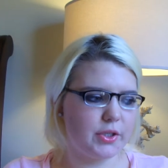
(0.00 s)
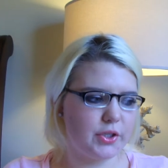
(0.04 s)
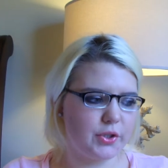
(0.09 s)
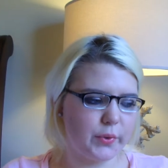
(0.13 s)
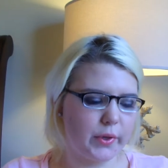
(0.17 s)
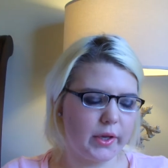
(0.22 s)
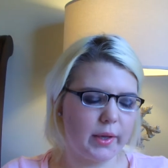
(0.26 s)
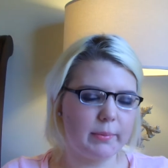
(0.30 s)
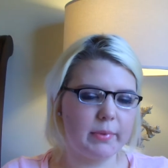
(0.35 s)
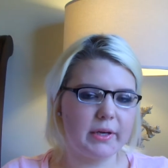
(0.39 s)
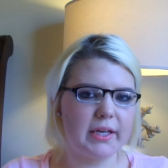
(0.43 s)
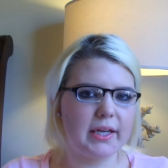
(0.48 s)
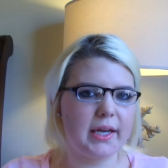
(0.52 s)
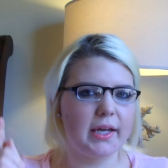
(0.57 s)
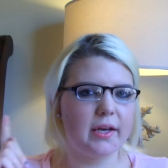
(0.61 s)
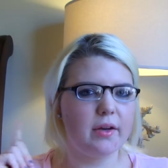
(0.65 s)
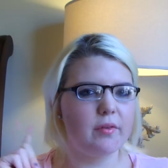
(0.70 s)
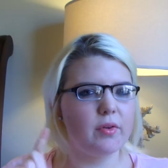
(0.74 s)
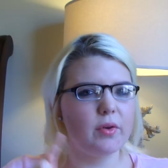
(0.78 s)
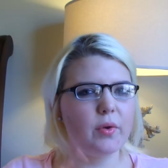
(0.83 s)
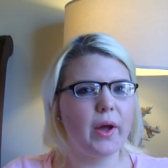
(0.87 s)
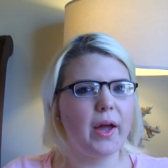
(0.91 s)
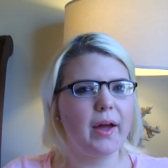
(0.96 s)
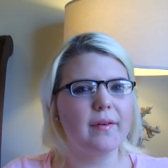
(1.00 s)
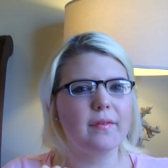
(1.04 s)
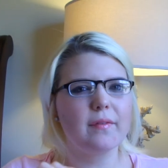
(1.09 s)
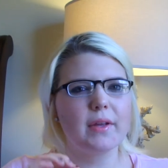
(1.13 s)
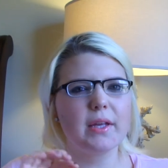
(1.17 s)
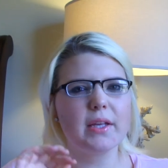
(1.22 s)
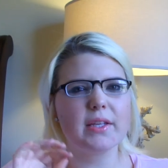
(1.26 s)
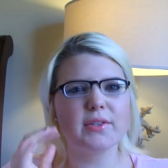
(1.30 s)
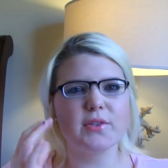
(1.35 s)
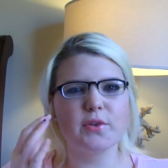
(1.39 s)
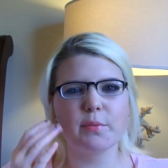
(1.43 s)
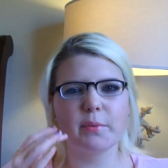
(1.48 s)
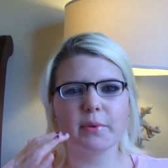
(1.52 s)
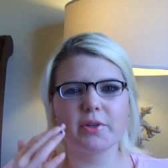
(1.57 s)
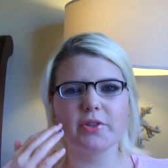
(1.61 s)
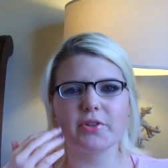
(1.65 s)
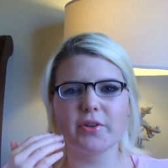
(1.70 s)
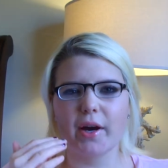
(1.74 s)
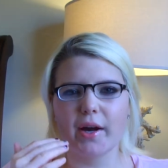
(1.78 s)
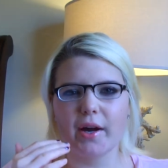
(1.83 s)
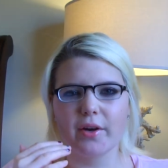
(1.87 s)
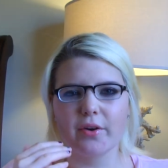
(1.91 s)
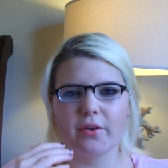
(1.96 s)
enjoy it, but again, if you have super
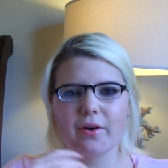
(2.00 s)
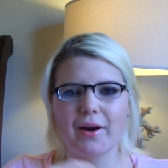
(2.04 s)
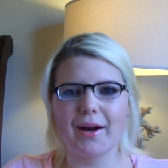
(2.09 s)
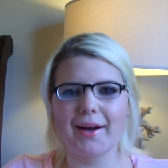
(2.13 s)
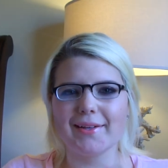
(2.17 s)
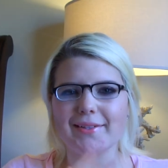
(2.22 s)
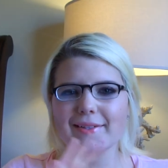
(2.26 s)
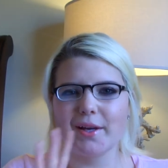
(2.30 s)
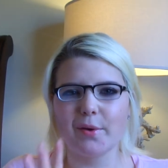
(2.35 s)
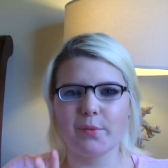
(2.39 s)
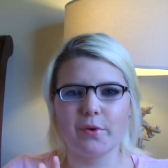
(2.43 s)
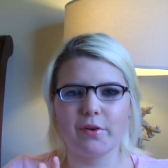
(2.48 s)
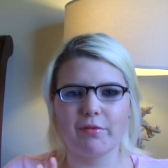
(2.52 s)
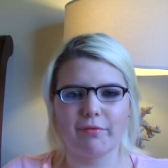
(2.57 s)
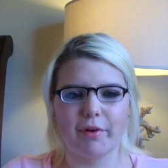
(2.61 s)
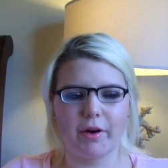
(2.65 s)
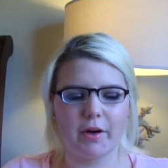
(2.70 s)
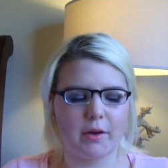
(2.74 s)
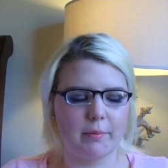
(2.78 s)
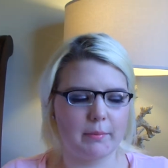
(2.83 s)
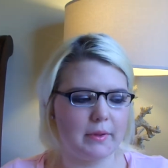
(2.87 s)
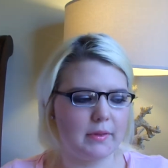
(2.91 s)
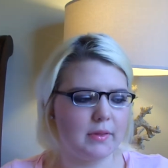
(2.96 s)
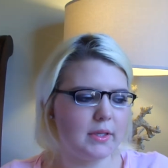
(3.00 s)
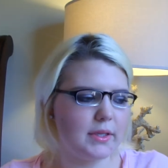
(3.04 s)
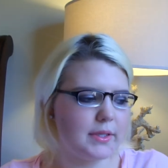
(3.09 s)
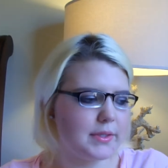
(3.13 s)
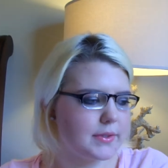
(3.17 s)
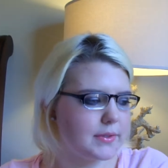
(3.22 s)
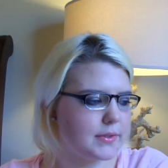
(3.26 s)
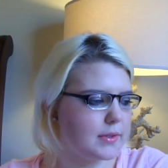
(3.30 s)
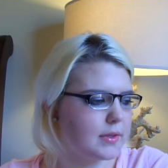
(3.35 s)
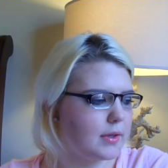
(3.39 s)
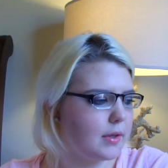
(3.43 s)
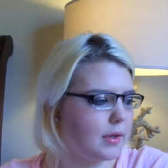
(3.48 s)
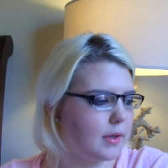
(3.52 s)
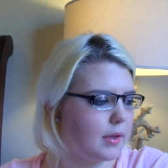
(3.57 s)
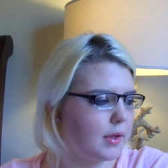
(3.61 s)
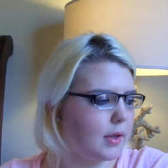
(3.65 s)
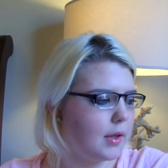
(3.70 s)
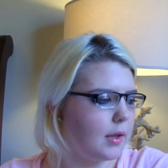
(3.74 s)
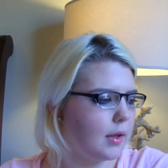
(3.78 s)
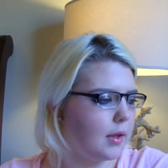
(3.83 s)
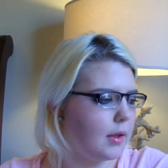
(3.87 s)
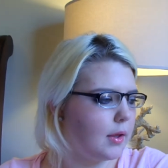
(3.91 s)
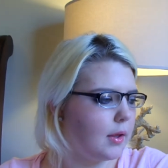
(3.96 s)
dry under eyes, I wouldn't recommend this.
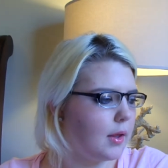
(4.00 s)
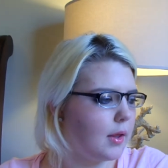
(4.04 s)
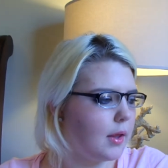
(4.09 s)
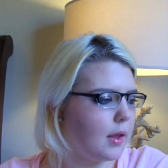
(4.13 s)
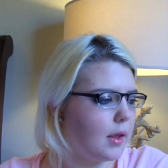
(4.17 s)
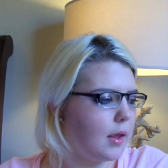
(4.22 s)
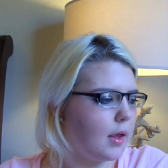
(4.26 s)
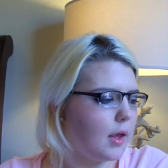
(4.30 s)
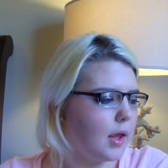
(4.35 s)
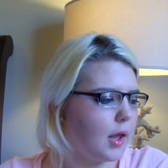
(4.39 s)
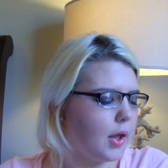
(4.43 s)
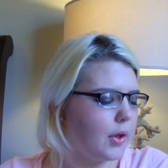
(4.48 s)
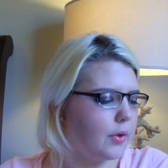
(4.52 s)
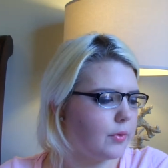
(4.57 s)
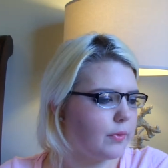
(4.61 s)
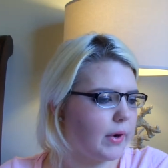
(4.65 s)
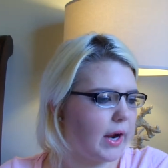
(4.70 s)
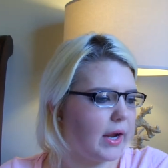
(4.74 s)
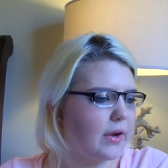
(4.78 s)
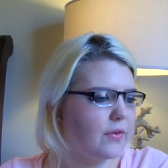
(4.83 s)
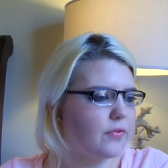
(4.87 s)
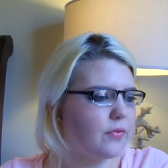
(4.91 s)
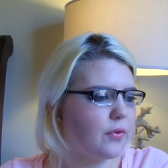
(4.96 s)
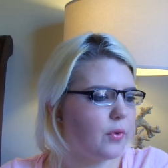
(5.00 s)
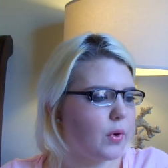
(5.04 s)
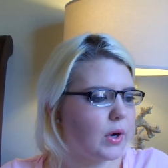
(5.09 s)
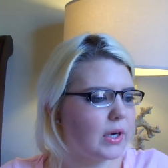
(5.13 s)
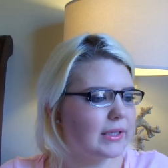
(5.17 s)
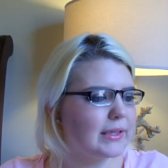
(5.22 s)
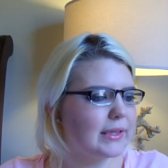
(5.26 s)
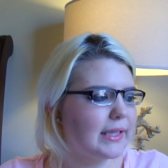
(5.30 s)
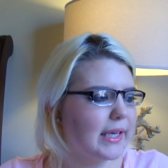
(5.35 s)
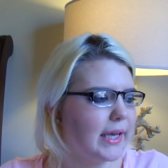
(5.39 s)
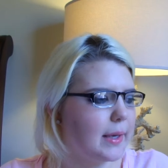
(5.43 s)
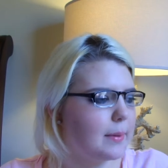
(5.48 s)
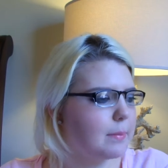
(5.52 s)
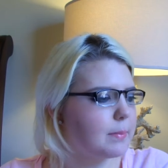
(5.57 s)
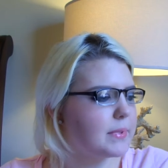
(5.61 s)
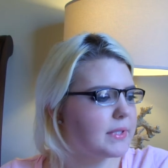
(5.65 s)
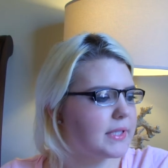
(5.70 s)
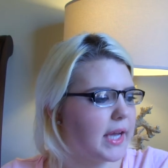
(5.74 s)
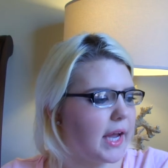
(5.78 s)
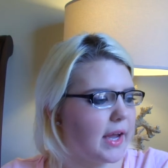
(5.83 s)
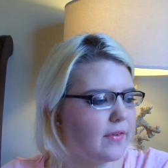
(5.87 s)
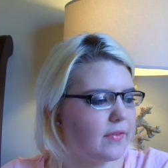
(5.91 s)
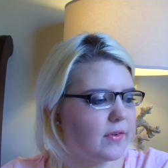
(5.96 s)
Alright, for
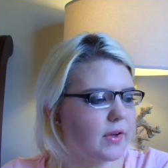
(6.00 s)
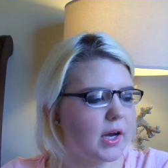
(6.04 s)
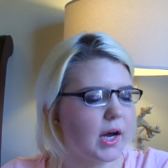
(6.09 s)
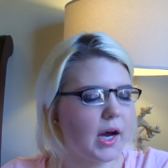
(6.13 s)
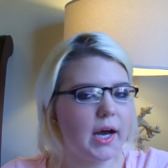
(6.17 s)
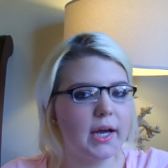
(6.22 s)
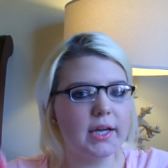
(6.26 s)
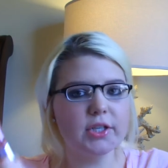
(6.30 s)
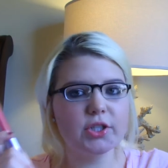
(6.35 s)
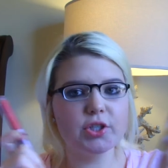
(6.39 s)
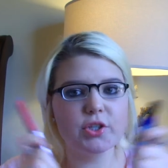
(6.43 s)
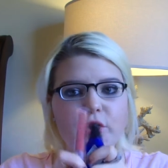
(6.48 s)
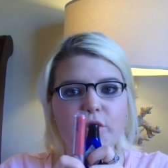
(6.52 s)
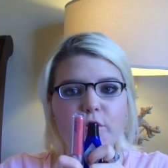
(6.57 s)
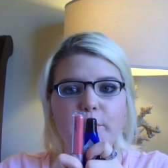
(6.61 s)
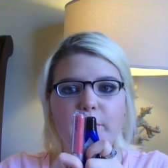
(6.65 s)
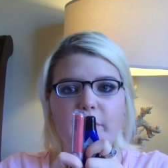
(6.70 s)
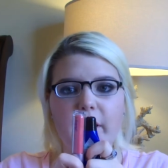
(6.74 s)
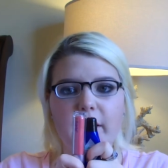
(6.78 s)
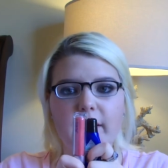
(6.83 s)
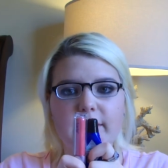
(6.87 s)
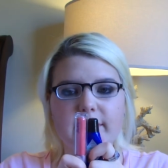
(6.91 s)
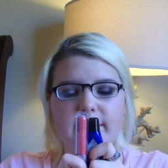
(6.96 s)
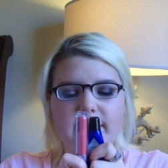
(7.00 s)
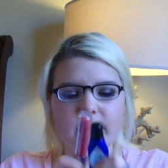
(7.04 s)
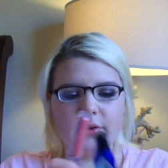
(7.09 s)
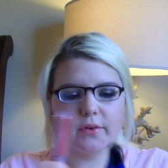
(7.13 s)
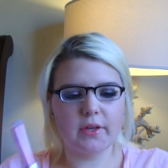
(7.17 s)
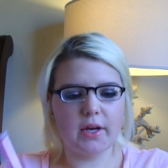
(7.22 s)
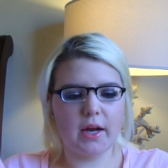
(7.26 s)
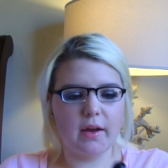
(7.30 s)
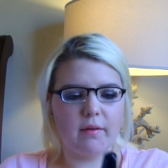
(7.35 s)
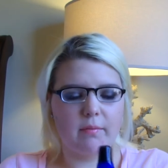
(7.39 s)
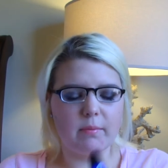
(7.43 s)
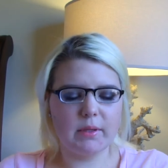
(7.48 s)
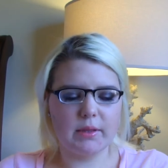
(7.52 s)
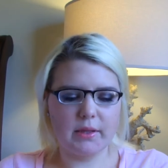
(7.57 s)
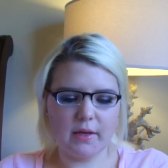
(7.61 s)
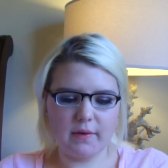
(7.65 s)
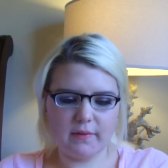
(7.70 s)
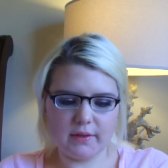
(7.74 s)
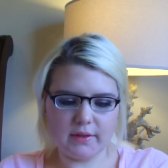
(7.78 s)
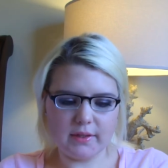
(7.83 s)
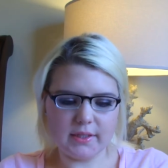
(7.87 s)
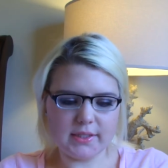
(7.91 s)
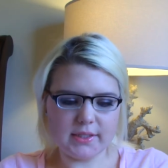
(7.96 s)
lips, I've got two products here that I've been
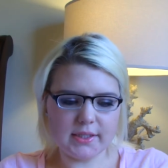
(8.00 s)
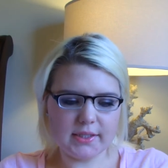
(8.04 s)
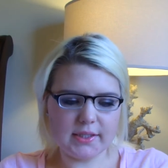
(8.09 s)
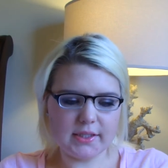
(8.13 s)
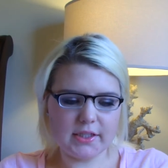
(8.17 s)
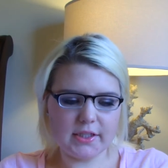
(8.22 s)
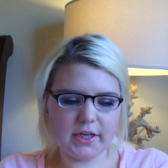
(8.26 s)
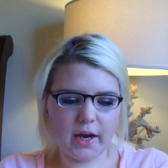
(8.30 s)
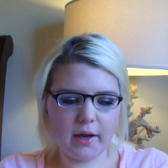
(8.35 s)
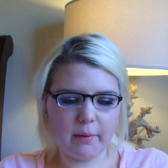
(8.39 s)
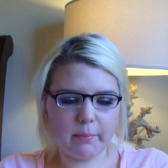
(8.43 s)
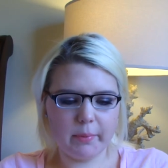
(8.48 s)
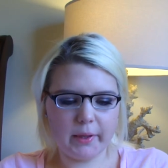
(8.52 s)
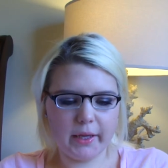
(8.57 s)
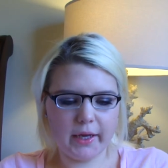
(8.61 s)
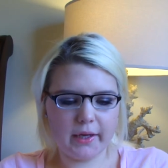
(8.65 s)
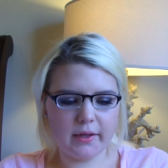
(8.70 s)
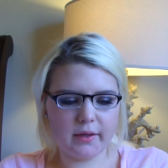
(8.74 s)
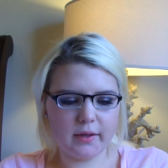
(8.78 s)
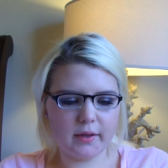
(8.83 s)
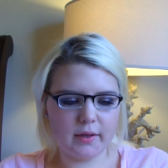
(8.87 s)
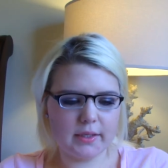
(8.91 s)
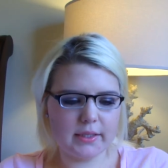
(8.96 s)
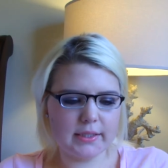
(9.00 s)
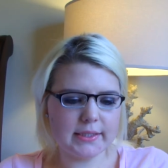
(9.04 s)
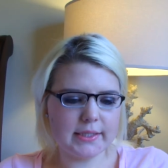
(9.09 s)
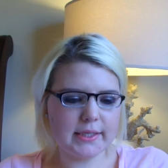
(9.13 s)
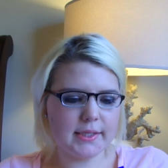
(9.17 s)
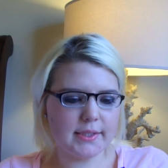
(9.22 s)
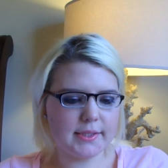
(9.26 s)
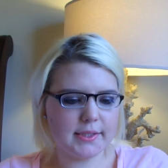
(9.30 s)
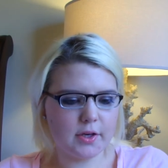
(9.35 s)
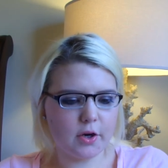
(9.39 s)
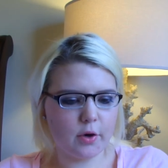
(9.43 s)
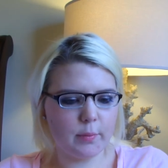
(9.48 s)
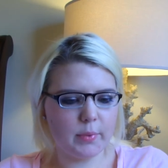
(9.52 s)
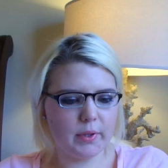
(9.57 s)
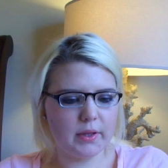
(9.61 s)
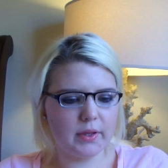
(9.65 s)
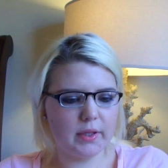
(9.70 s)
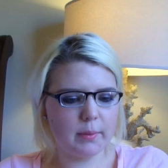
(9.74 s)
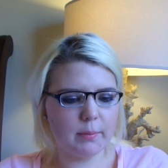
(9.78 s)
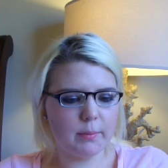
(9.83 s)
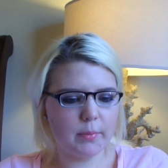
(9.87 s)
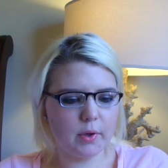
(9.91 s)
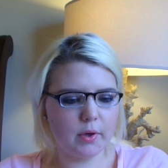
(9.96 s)
loving. This is the Jack Black Intense Therapy
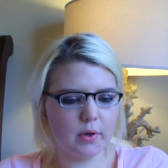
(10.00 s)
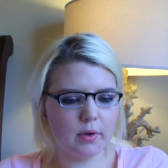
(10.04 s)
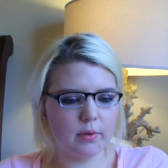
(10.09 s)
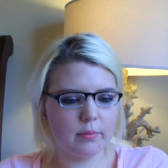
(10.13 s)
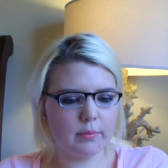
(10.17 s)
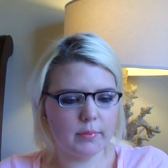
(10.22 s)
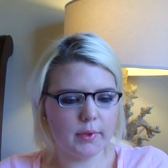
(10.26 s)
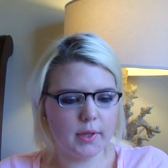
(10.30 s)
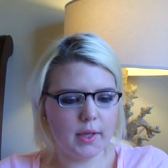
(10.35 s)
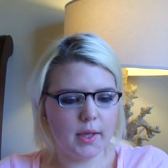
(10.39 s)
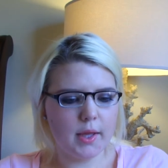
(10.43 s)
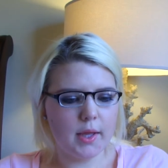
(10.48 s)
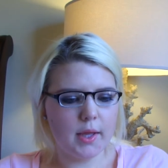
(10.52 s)
Lip Balm